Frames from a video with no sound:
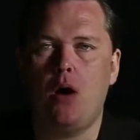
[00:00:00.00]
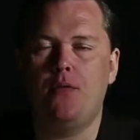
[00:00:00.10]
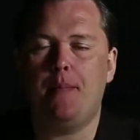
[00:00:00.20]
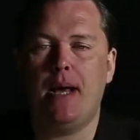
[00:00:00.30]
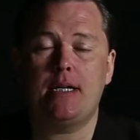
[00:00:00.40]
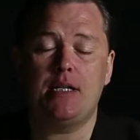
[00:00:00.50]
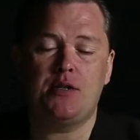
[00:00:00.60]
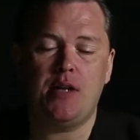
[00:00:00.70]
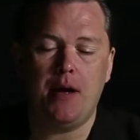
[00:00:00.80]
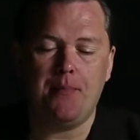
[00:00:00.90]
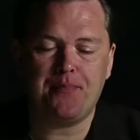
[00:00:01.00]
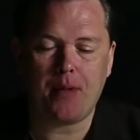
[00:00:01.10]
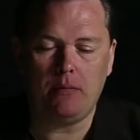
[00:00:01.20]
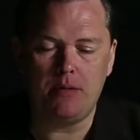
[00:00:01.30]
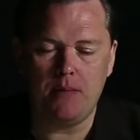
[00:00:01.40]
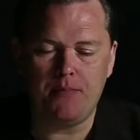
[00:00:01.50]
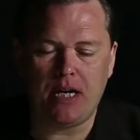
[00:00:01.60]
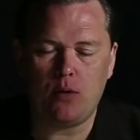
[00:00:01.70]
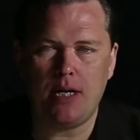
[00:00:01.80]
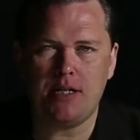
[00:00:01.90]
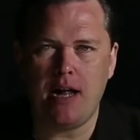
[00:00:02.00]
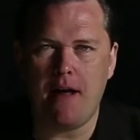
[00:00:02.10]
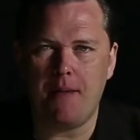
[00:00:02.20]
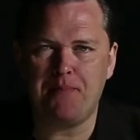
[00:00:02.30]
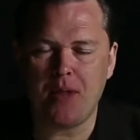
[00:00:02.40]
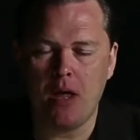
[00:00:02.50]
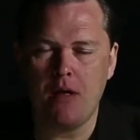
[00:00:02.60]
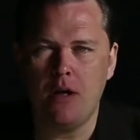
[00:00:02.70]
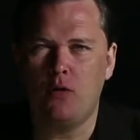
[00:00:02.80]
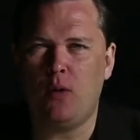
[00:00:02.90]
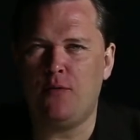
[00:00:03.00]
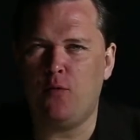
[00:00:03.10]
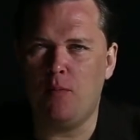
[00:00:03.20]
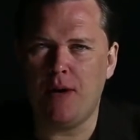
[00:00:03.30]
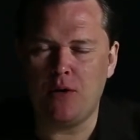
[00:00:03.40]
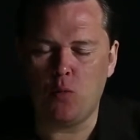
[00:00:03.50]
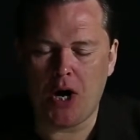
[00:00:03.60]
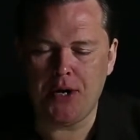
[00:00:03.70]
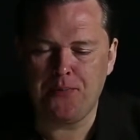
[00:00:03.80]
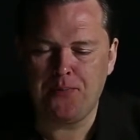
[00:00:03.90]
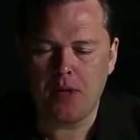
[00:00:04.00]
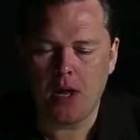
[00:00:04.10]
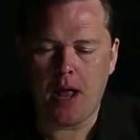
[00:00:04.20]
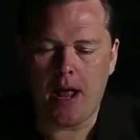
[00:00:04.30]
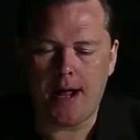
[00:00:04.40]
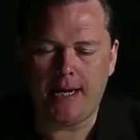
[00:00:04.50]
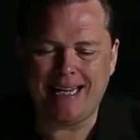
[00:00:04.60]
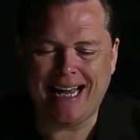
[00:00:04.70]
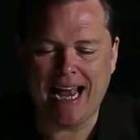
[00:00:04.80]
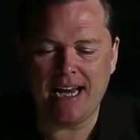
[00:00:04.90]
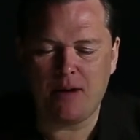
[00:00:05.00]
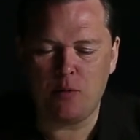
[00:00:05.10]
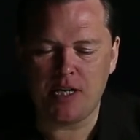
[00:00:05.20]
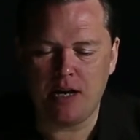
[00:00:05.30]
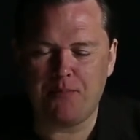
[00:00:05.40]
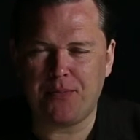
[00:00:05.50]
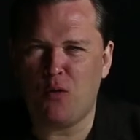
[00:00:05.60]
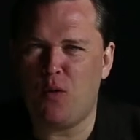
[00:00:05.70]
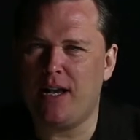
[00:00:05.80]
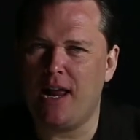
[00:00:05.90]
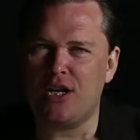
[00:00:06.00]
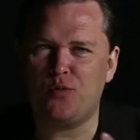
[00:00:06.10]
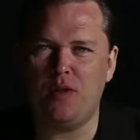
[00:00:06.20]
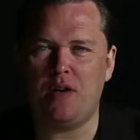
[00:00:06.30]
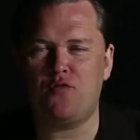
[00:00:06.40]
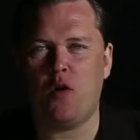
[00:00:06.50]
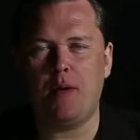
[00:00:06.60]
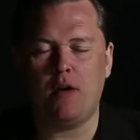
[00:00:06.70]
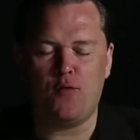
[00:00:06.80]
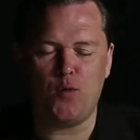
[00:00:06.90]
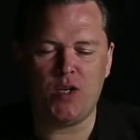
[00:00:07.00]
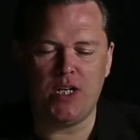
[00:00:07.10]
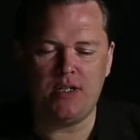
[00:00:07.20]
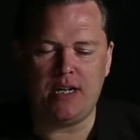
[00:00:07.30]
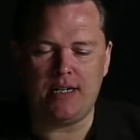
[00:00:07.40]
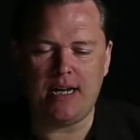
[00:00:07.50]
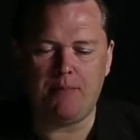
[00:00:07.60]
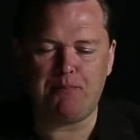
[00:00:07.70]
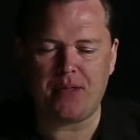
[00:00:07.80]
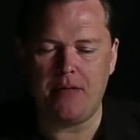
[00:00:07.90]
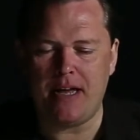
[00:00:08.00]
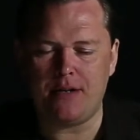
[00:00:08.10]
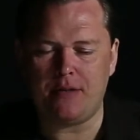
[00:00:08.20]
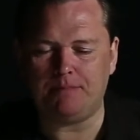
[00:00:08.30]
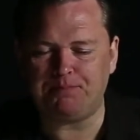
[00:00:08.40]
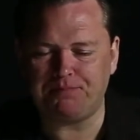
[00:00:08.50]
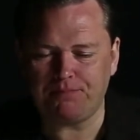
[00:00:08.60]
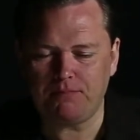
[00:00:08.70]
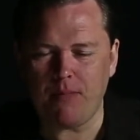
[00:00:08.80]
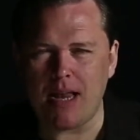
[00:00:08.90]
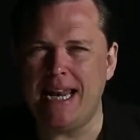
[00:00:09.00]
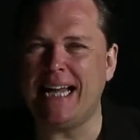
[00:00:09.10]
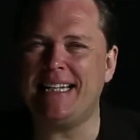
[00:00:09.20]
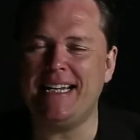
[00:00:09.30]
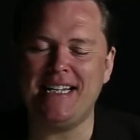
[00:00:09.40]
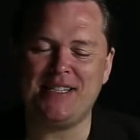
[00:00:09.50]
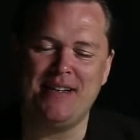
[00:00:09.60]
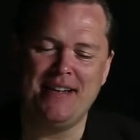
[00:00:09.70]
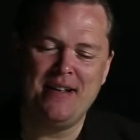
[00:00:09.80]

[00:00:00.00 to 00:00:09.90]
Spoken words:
On the palate is doubtlessly a quite full-bodied wine. Again, I would say quite lush with a tropical fruit tint and that nattiness